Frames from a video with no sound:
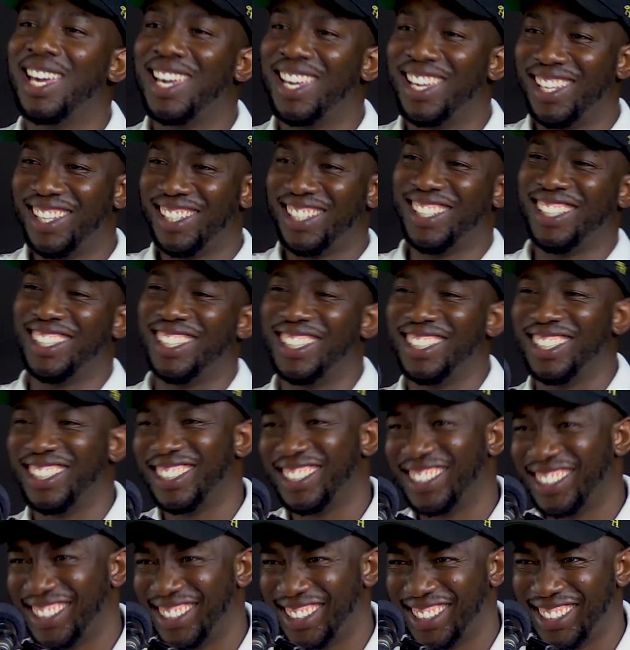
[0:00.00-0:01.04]
Yeah.
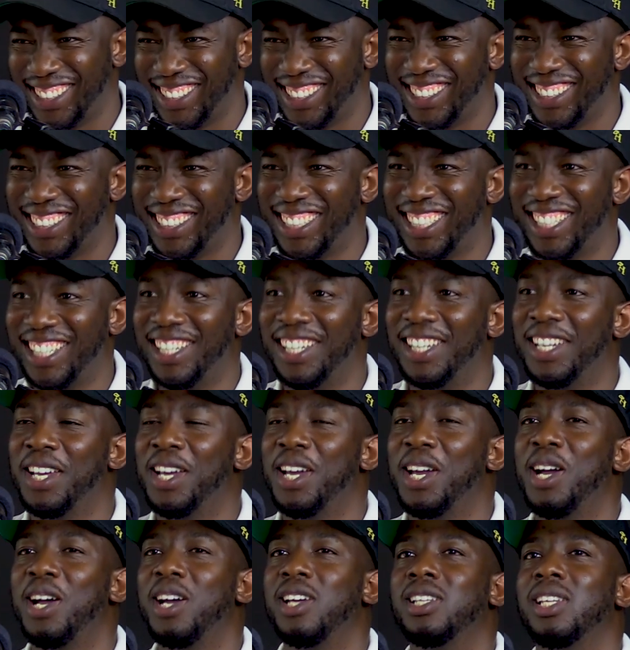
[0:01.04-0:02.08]

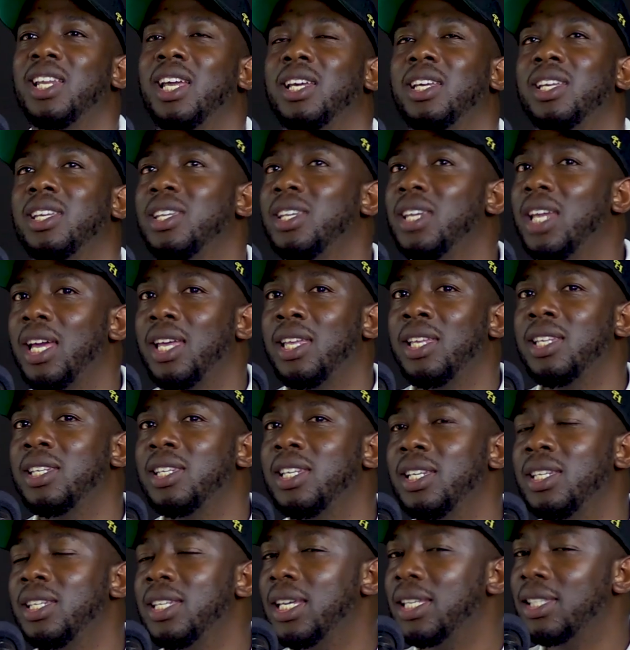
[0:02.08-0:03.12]
I was like, nah,
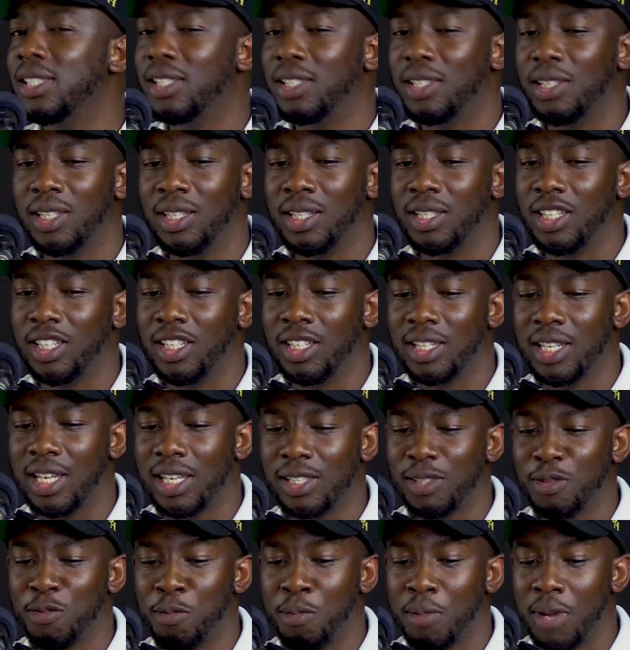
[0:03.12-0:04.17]
it
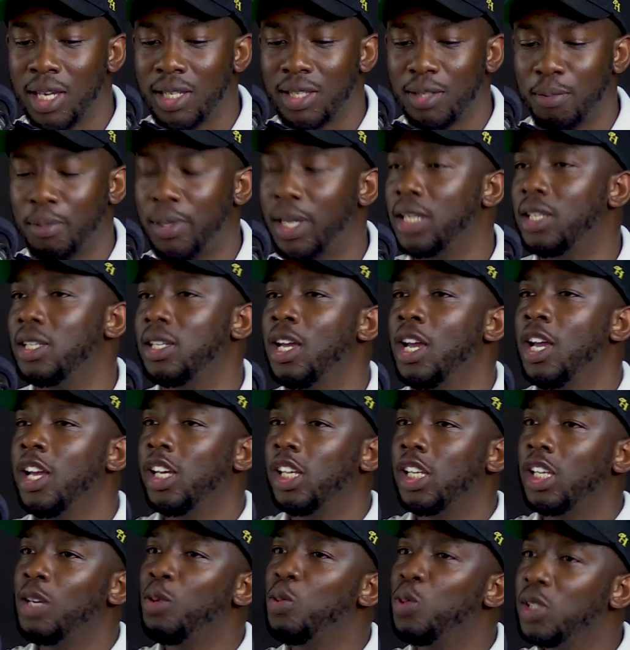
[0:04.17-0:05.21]
doesn't matter. But
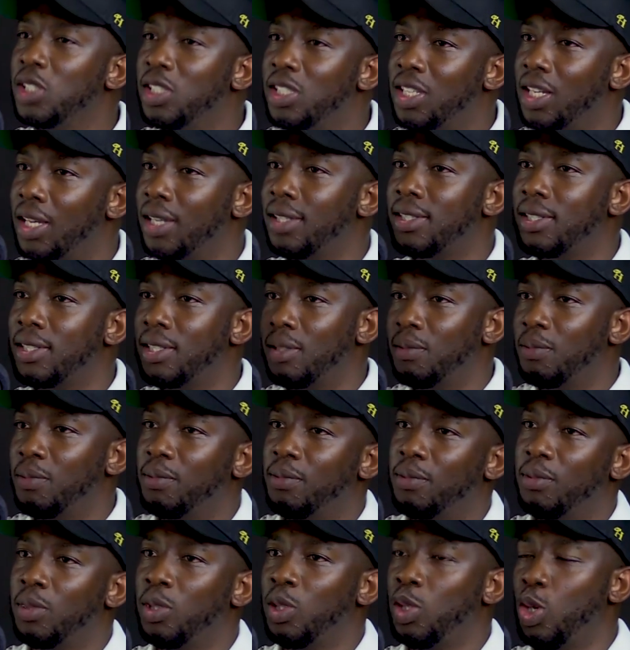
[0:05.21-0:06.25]
it was just,
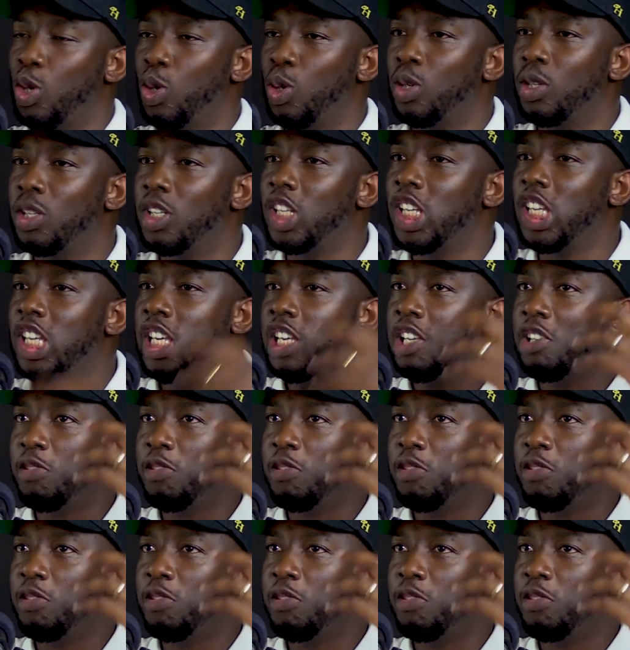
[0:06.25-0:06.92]
you know,